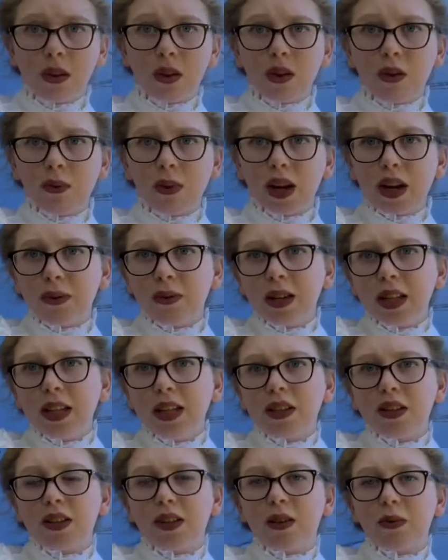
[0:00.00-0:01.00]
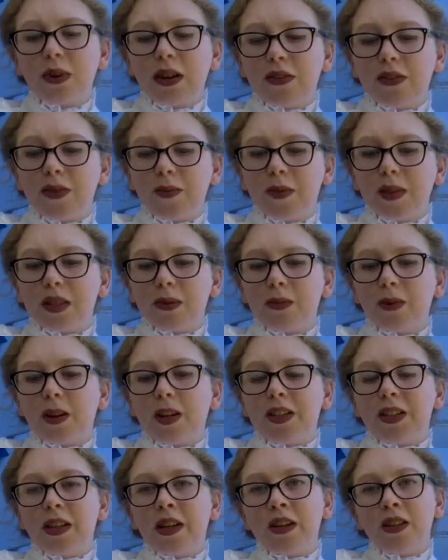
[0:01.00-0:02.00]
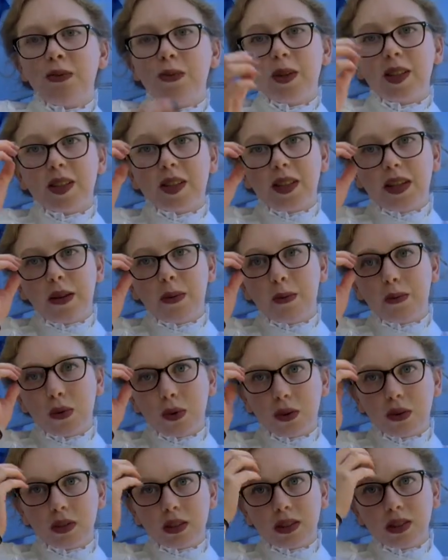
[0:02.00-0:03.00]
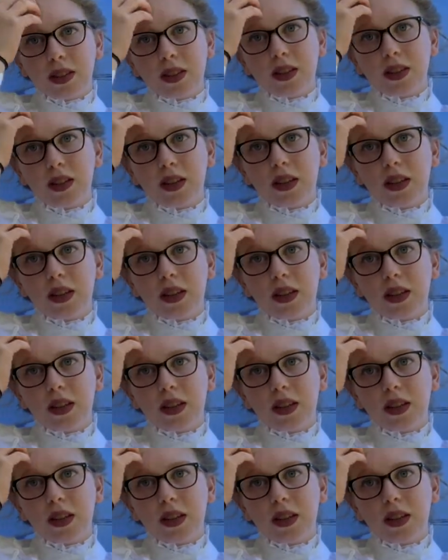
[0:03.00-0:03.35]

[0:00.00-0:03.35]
What I really took away from this project was the importance